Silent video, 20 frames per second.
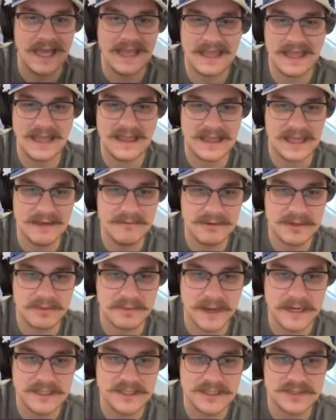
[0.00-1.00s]
The thing with
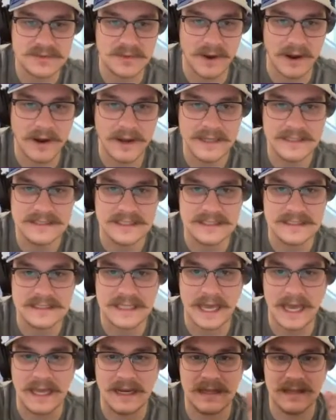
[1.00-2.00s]
Ranger Suarez is
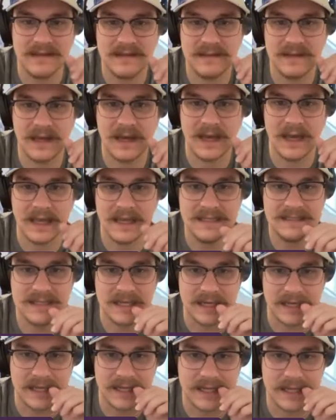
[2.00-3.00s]
that he's
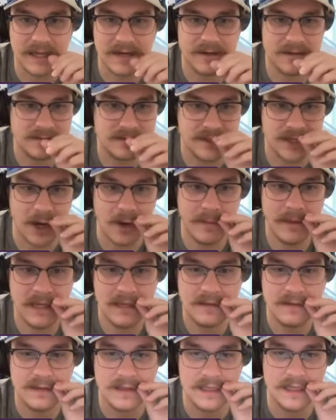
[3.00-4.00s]
a clear
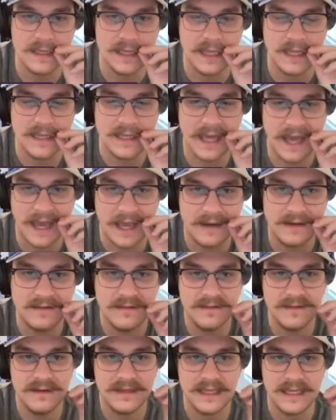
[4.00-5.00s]
Toby in that
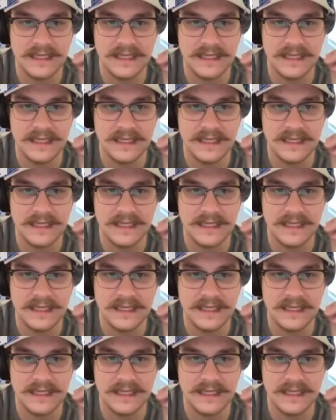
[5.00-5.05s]
he